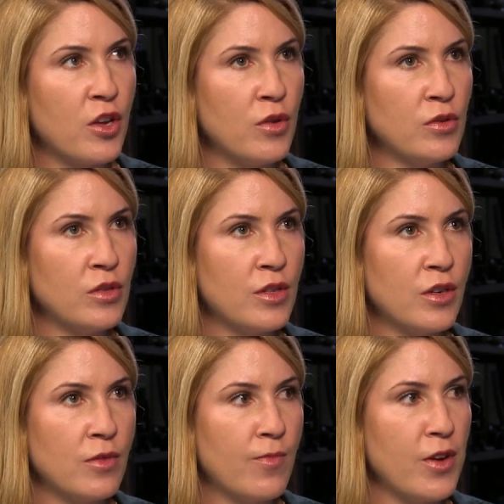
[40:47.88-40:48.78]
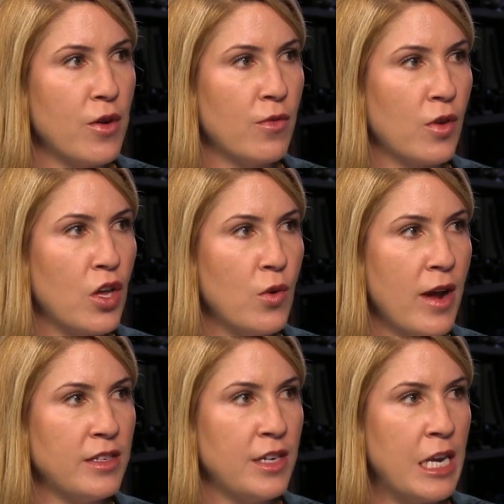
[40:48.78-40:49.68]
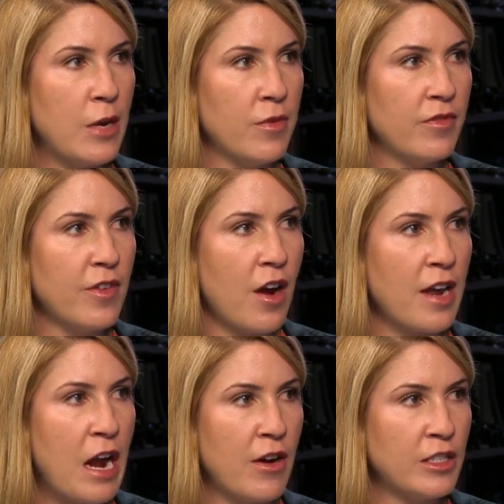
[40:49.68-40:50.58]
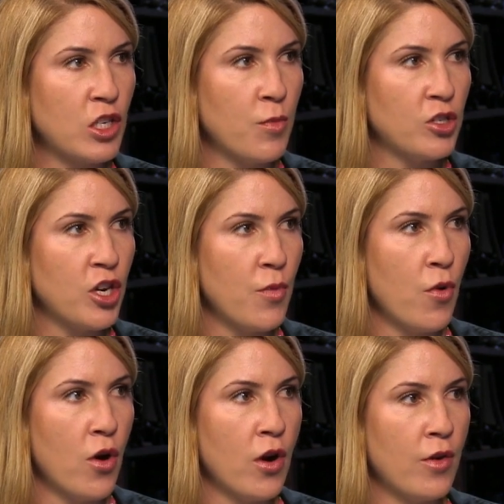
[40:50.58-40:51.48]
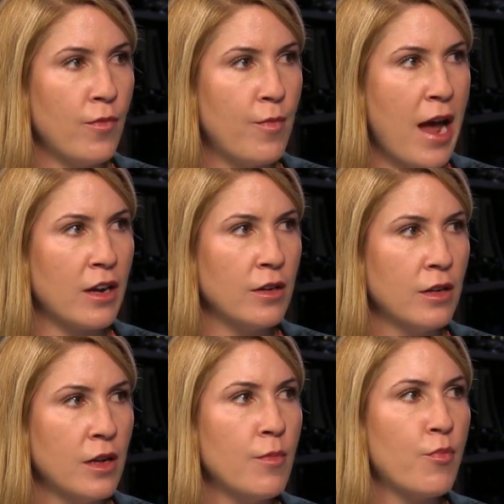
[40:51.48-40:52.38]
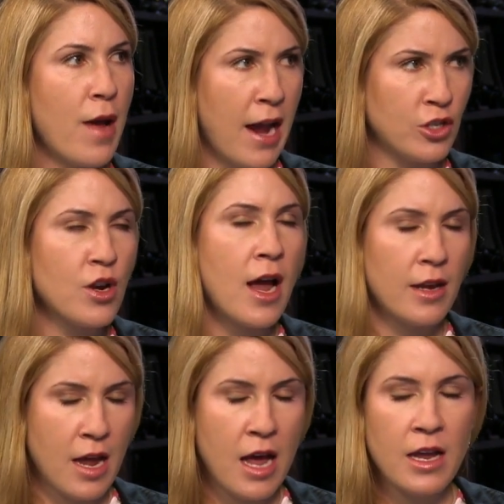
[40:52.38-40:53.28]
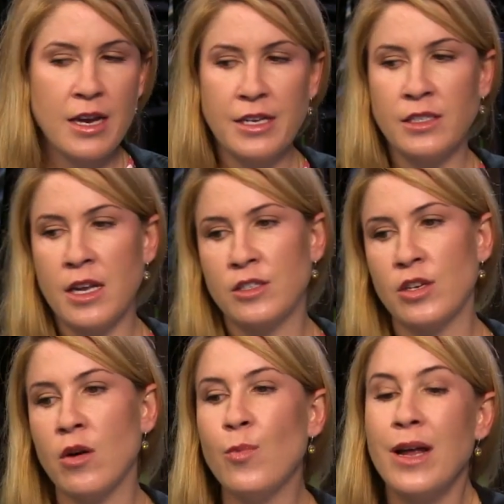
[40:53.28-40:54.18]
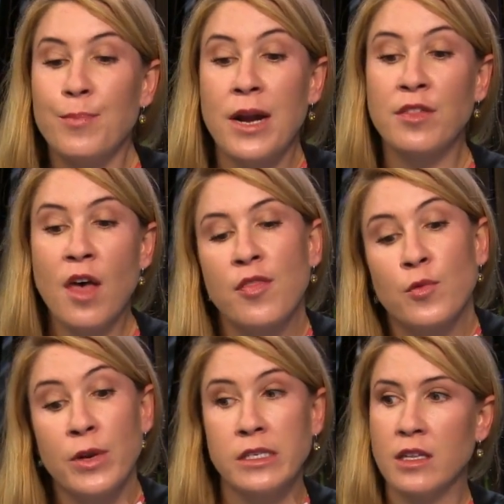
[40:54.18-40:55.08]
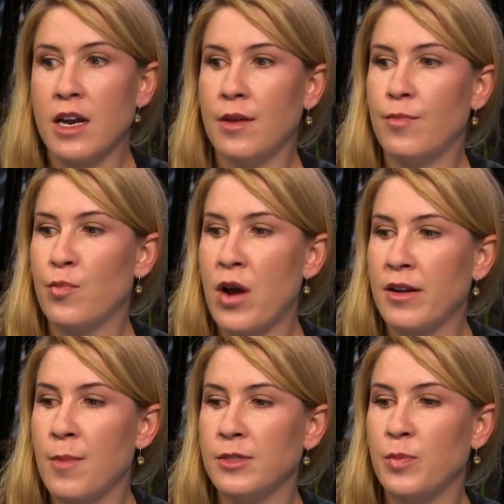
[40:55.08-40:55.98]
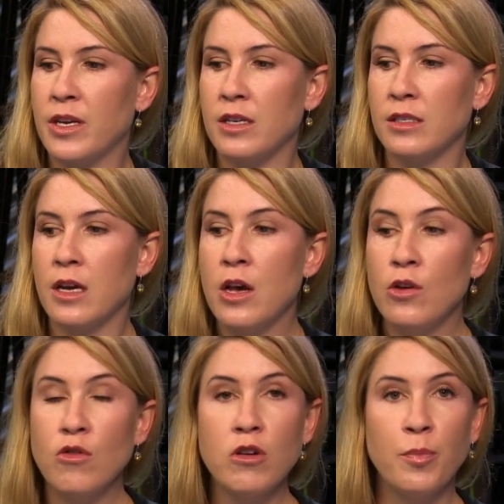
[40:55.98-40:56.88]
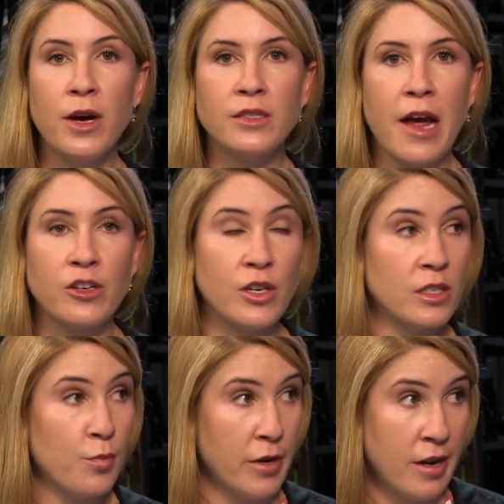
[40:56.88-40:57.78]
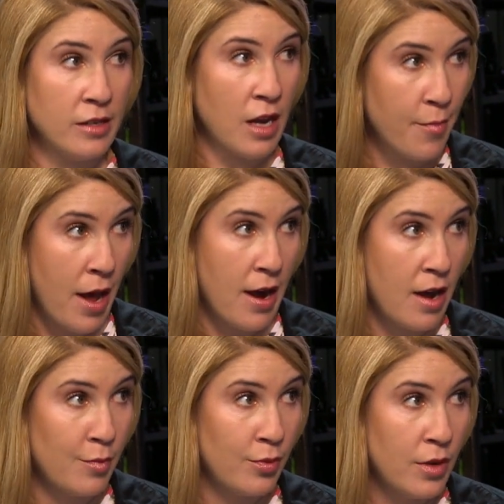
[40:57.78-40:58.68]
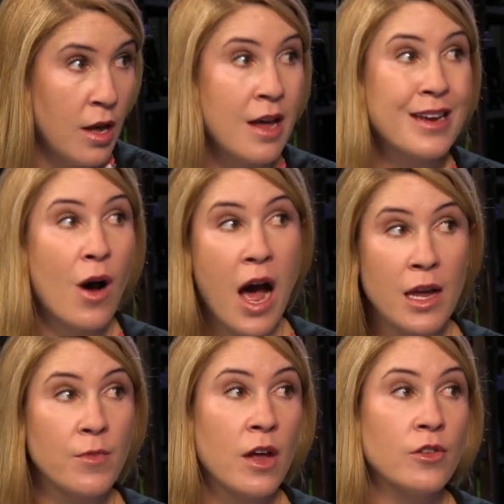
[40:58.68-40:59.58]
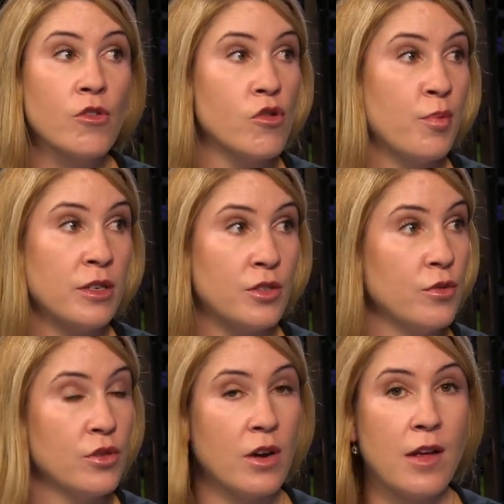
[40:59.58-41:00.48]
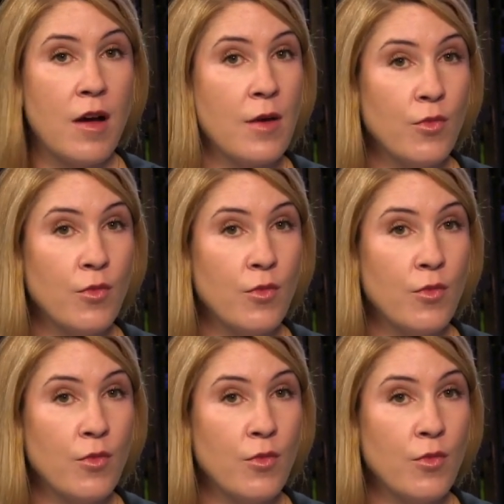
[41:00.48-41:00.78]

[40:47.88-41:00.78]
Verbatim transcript: accused their, you know, QA team of not caring so much anymore. And he back, was wrong on that. he admits it. Yeah, and he said so. But, but I thought the reason that I brought it up is because Google Plus actually has a pretty nice iPad app. Now, I am not a Google Plus user. I, I